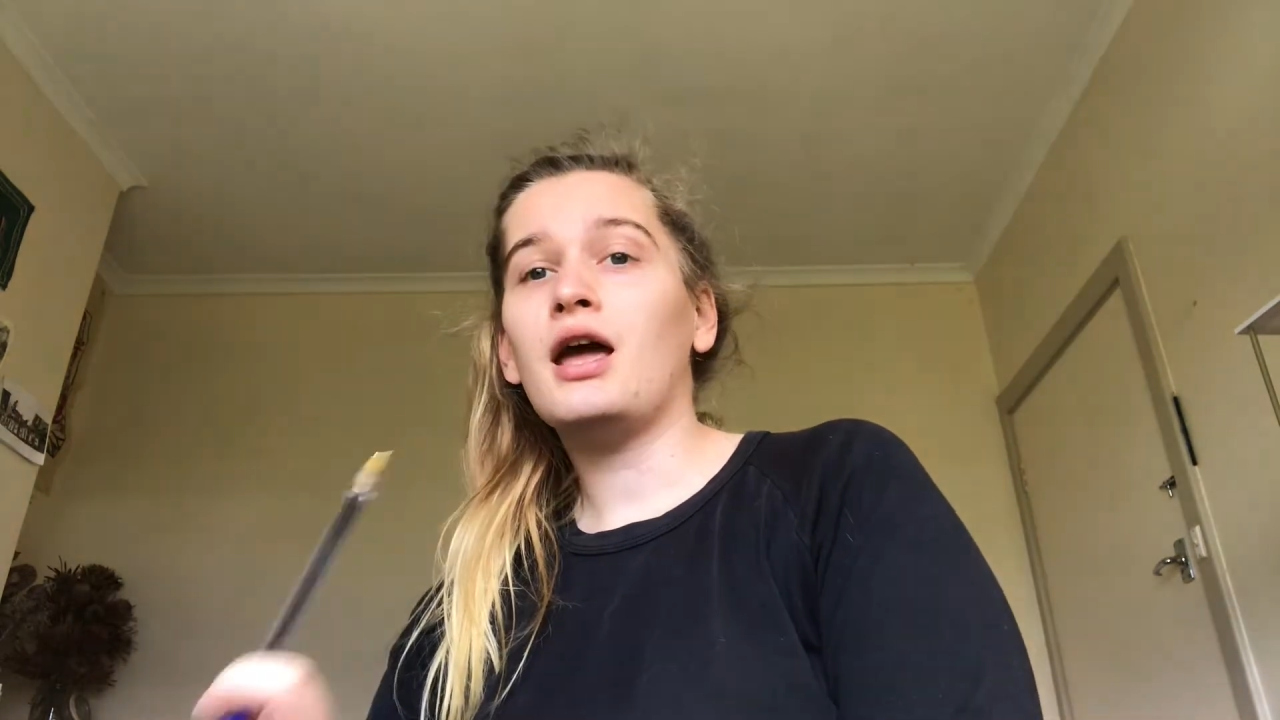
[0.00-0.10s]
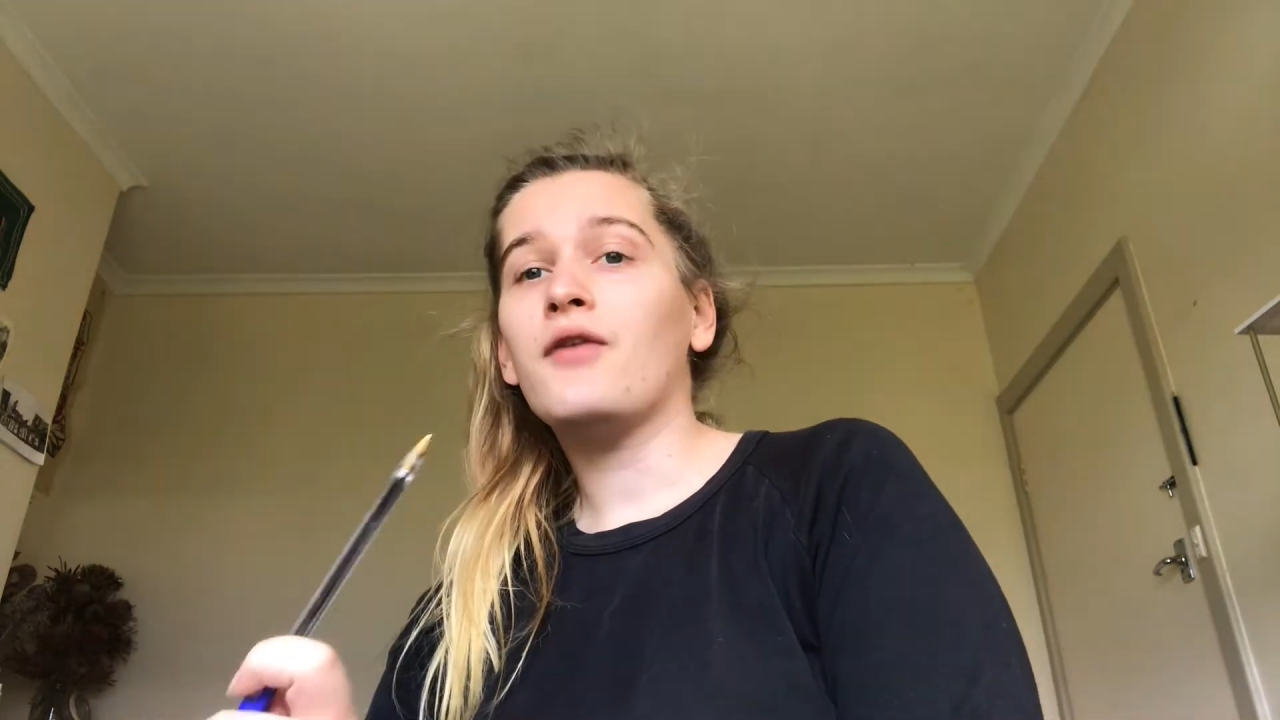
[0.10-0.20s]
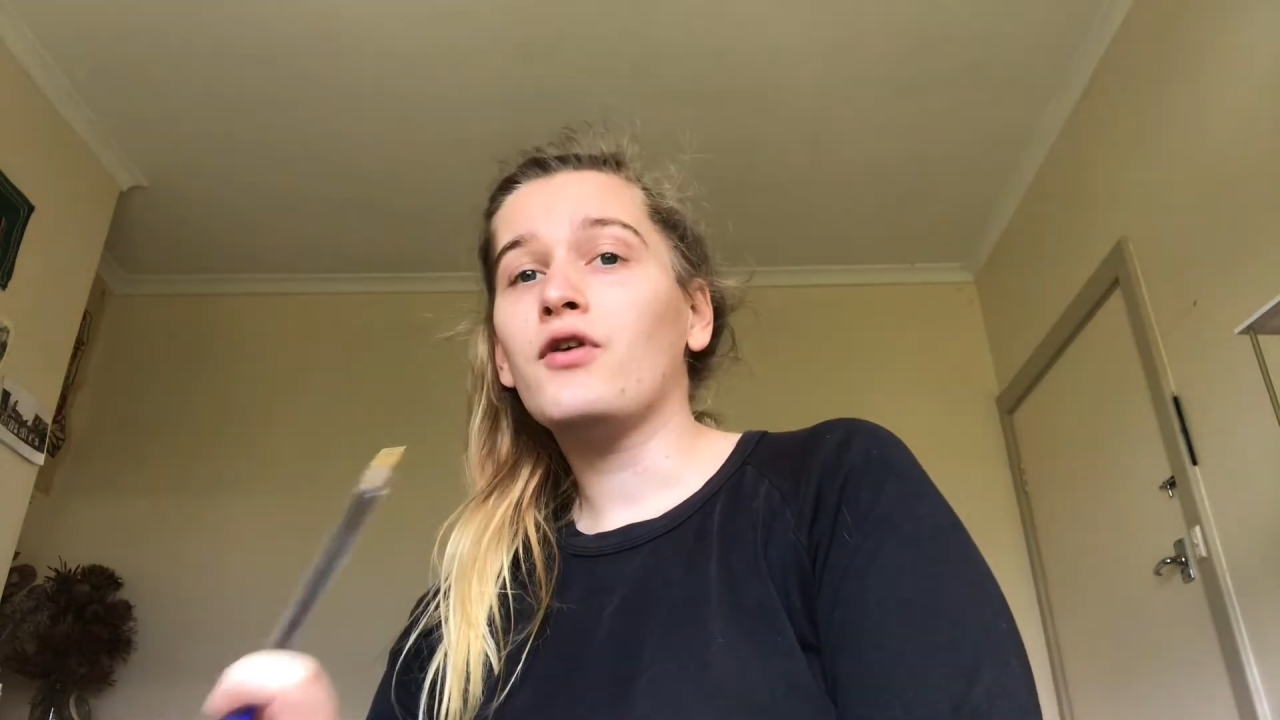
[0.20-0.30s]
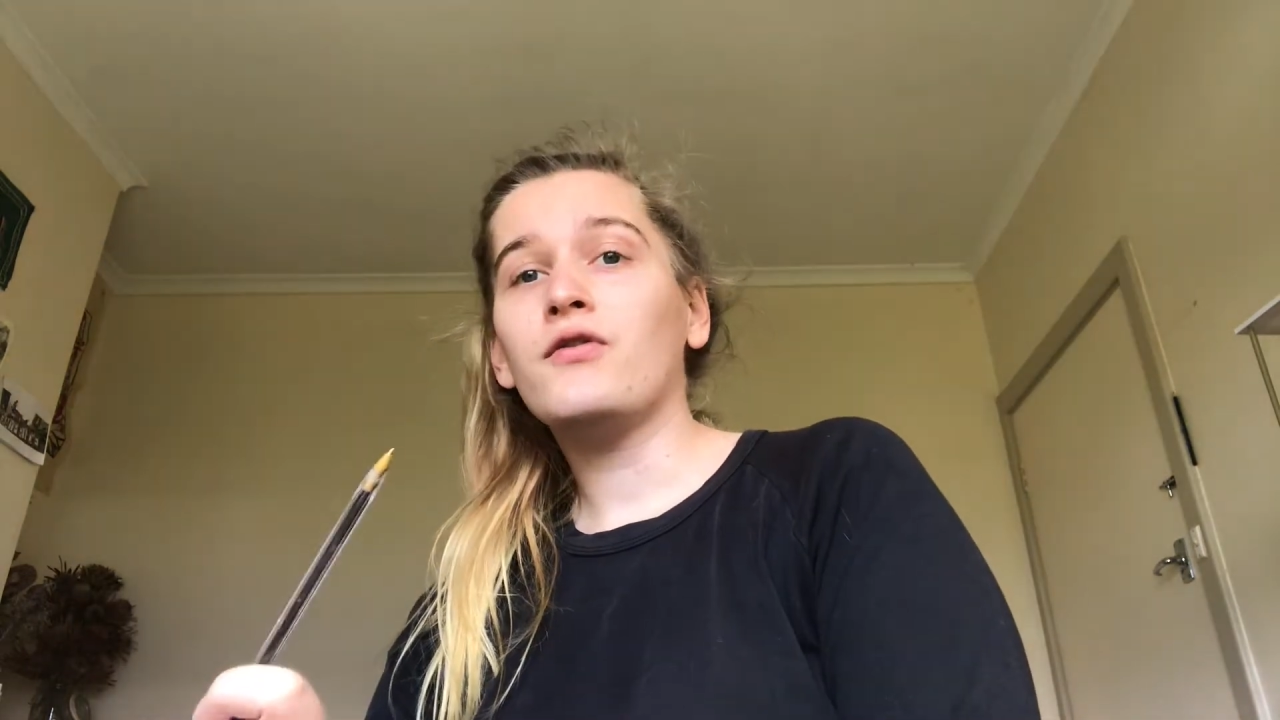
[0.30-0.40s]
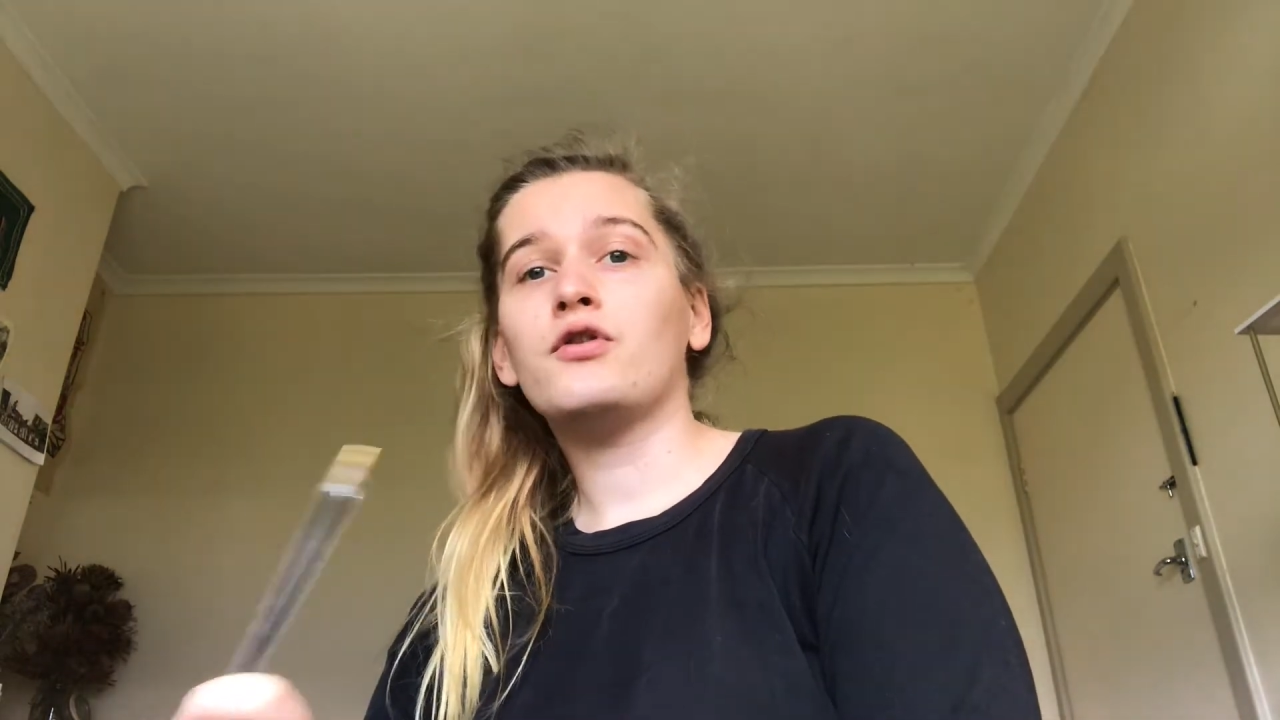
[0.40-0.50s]
if
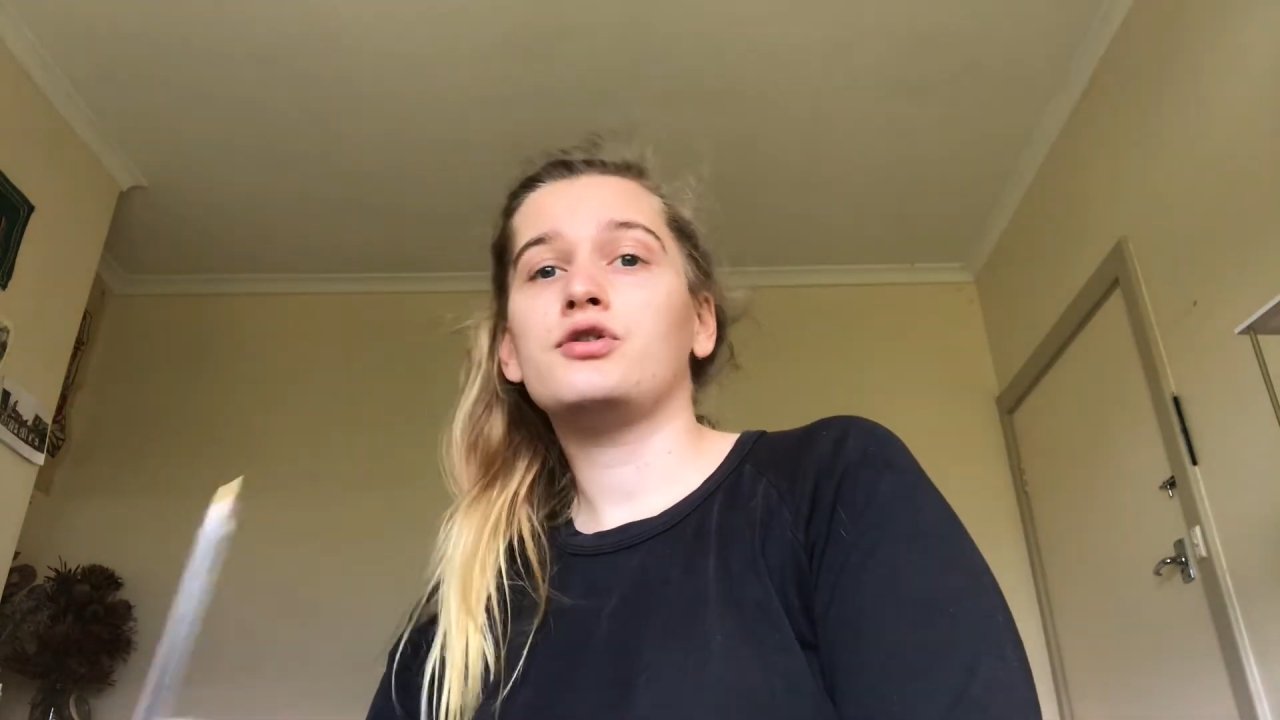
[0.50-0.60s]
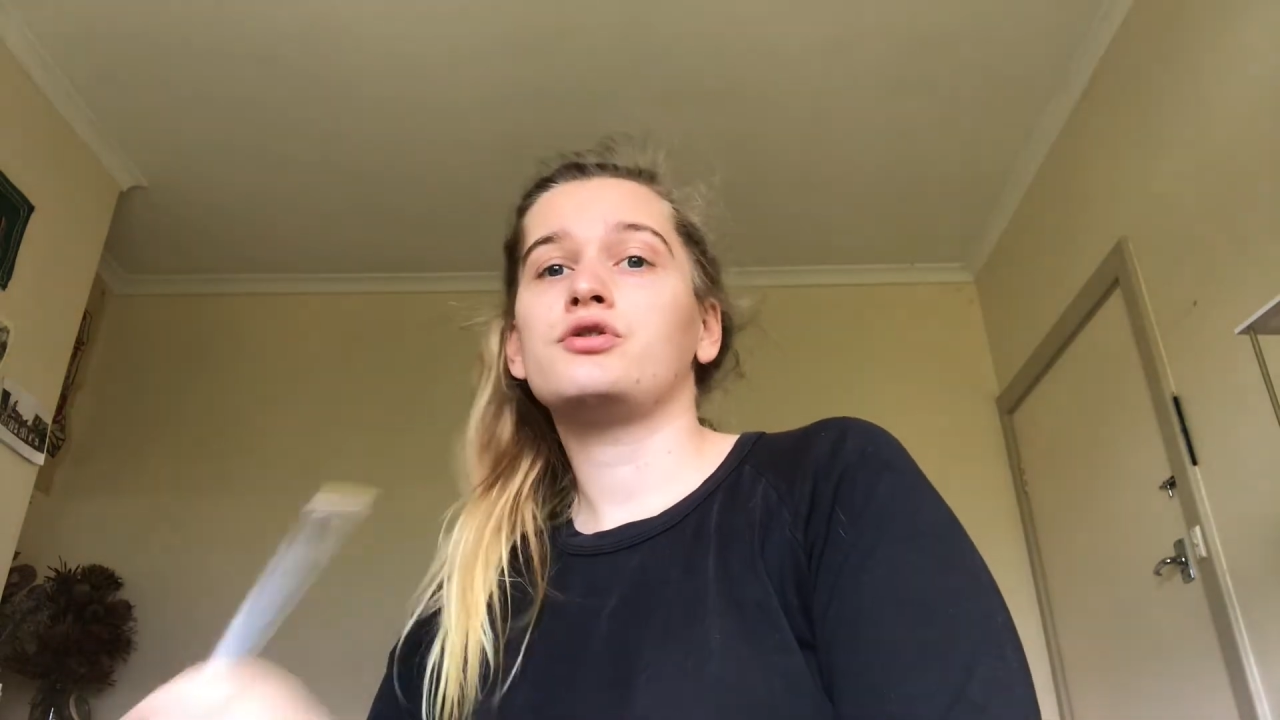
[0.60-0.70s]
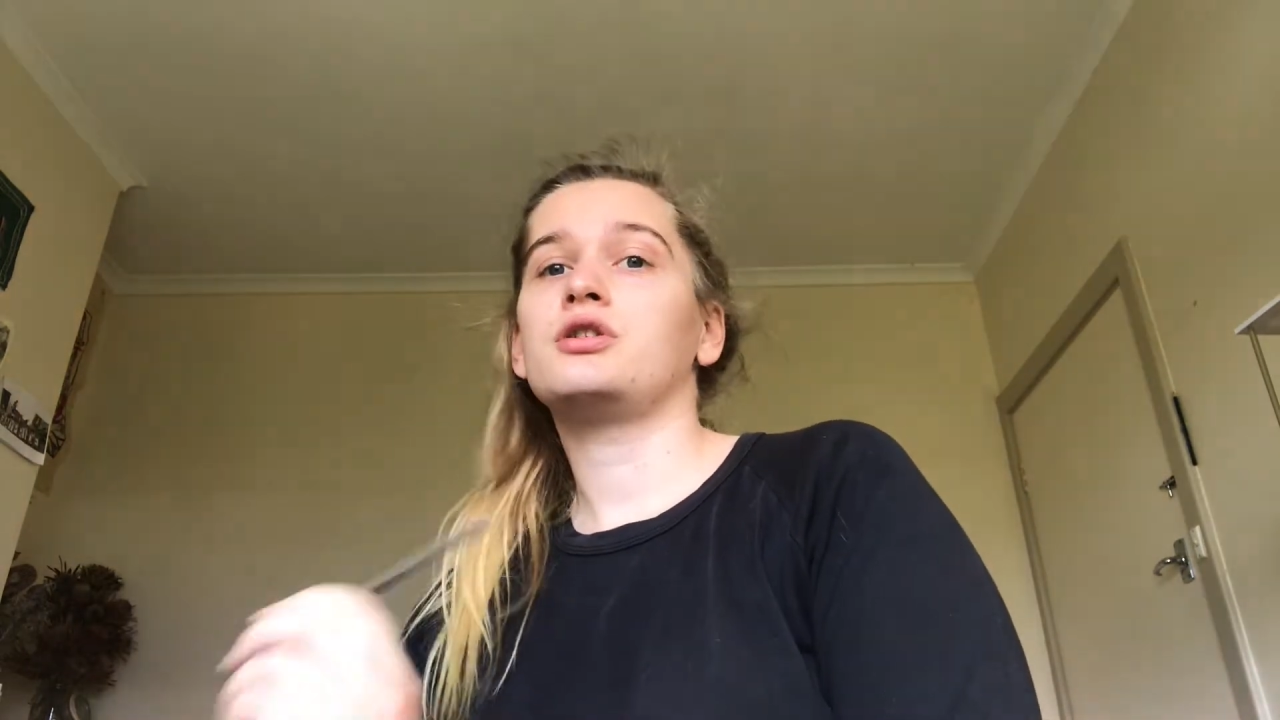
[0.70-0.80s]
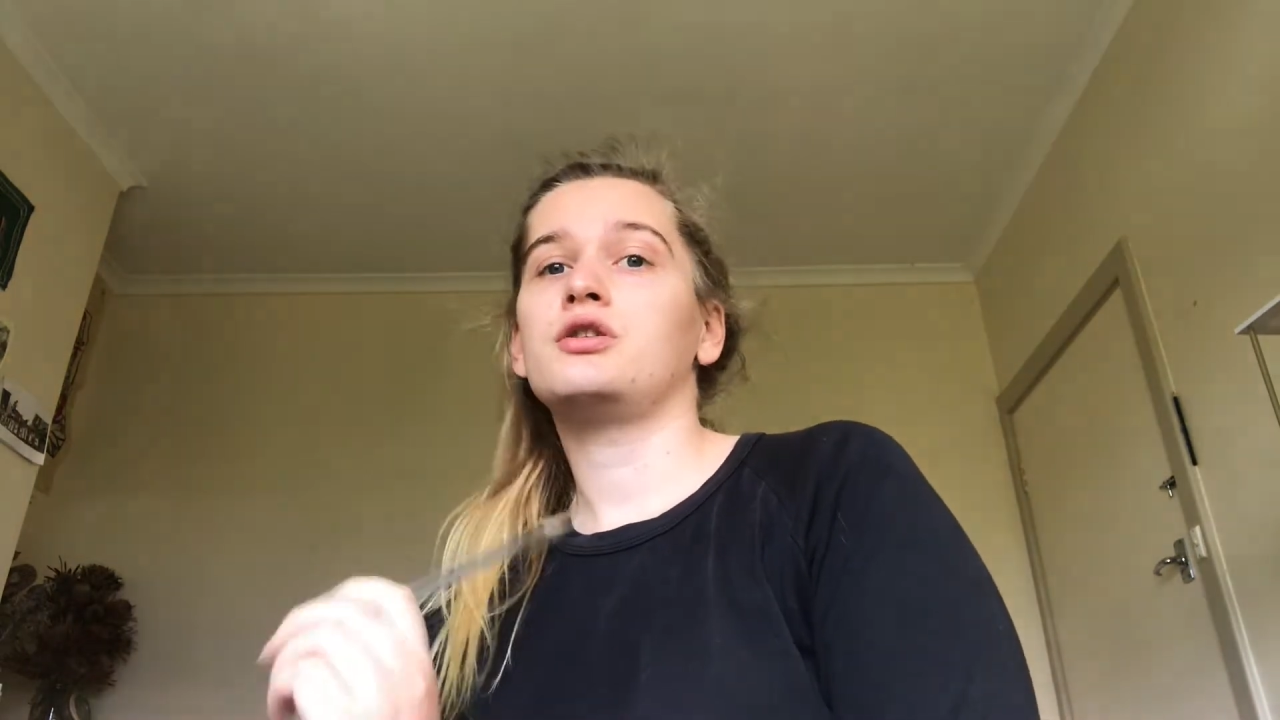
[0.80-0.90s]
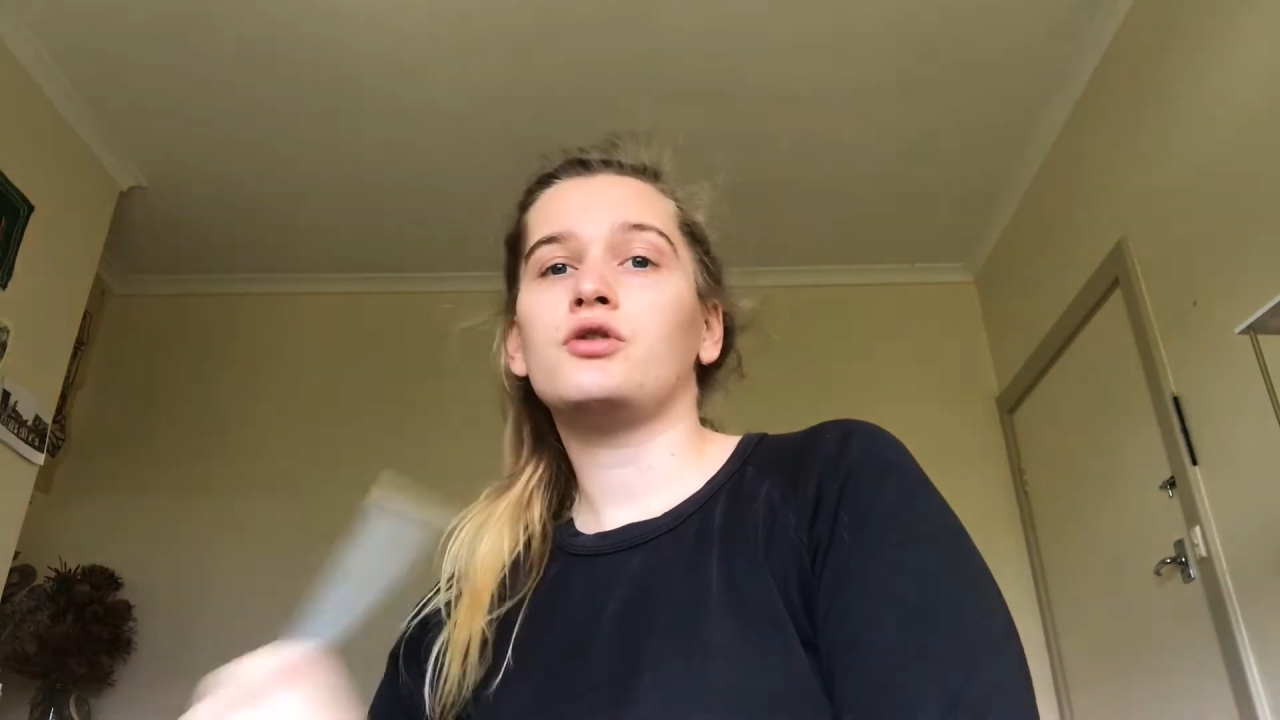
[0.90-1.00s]
you're ever interested,